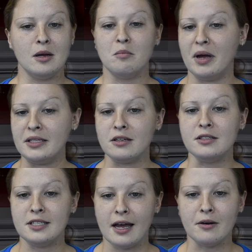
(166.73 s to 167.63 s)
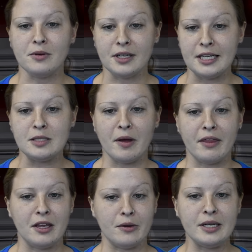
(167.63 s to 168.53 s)
Based on data released by
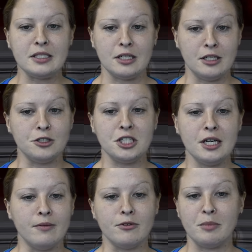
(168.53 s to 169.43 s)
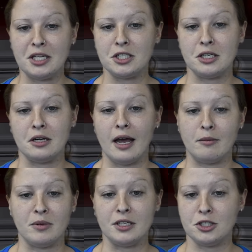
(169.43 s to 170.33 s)
the U.S. Energy Information
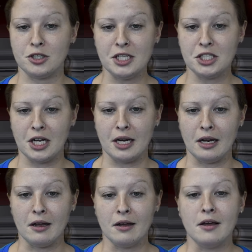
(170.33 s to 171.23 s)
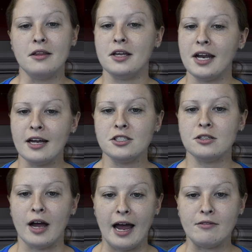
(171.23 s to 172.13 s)
Administration, the
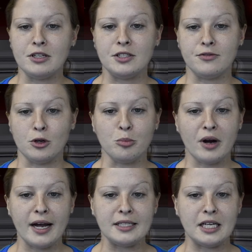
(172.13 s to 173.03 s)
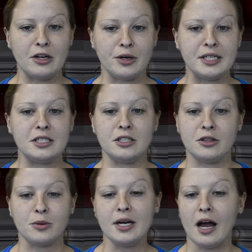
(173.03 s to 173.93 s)
national average fuel price increased to
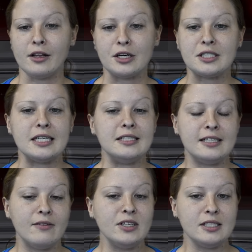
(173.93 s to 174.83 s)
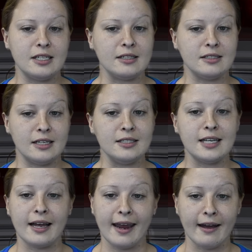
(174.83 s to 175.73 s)
$3.76
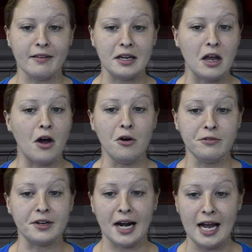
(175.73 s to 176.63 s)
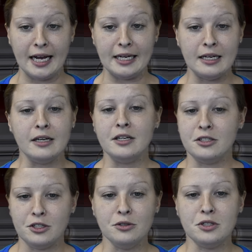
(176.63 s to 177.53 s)
a gallon overnight
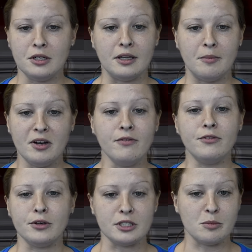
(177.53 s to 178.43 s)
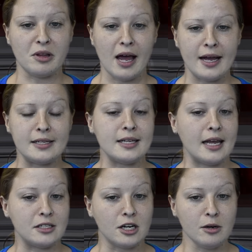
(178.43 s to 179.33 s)
due to limited fuel supplies
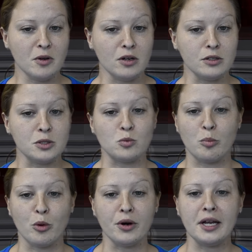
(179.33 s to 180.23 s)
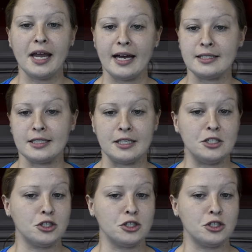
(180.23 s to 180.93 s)
and terminals reporting gasoline